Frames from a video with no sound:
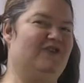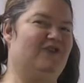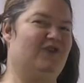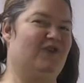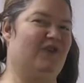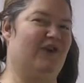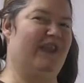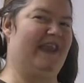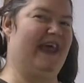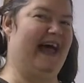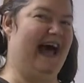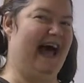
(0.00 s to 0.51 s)

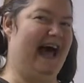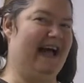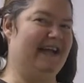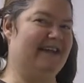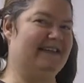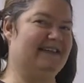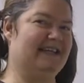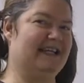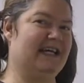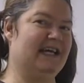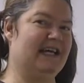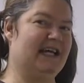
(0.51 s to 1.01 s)
for
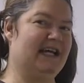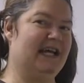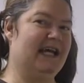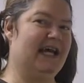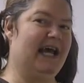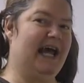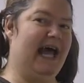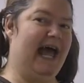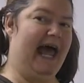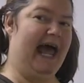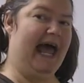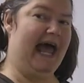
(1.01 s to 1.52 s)
that.
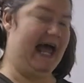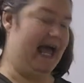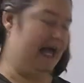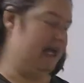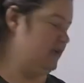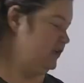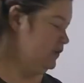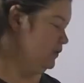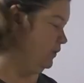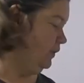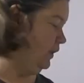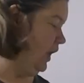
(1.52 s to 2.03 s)

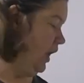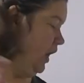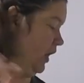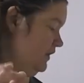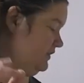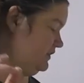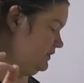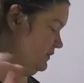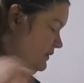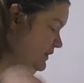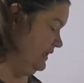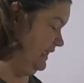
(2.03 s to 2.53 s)
And you'll
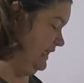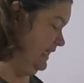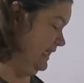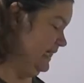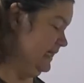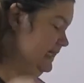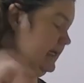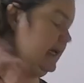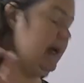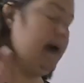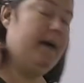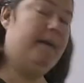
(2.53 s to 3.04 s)
also
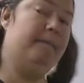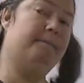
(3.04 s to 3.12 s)
need